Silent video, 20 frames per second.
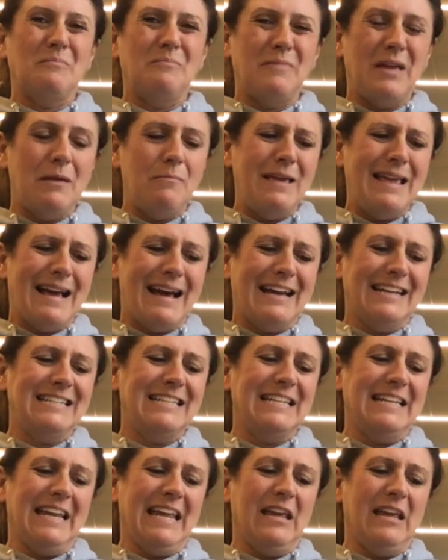Maybe I
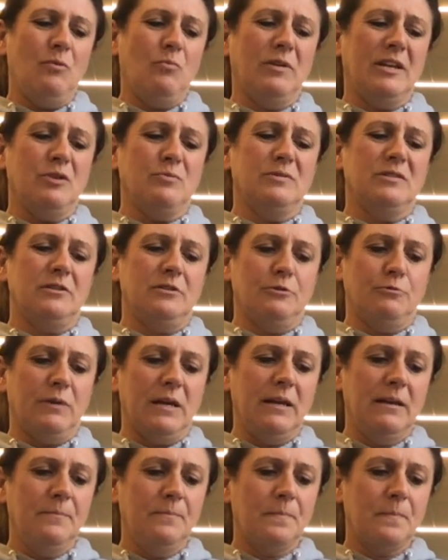didn't hate what he was doing?